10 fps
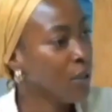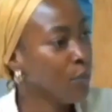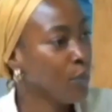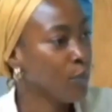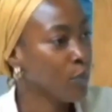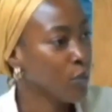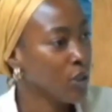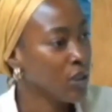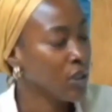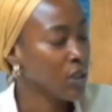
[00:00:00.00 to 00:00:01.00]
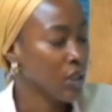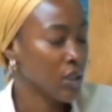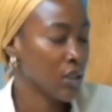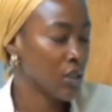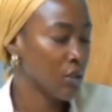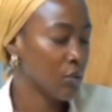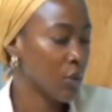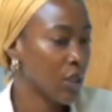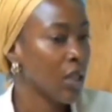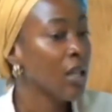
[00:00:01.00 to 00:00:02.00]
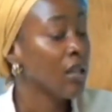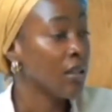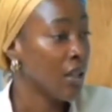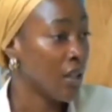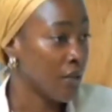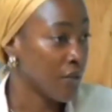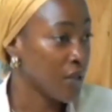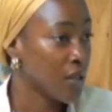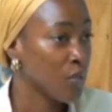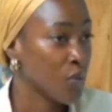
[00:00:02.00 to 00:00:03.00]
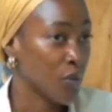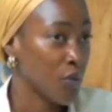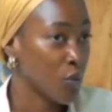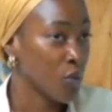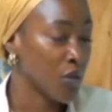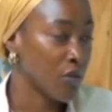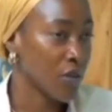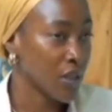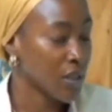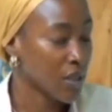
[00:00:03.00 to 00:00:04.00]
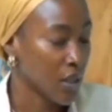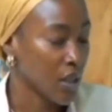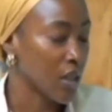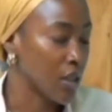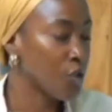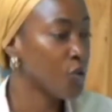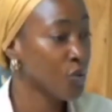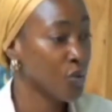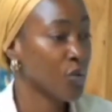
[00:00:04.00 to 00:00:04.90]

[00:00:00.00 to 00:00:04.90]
People. Well, they're victims of, you know, different issues.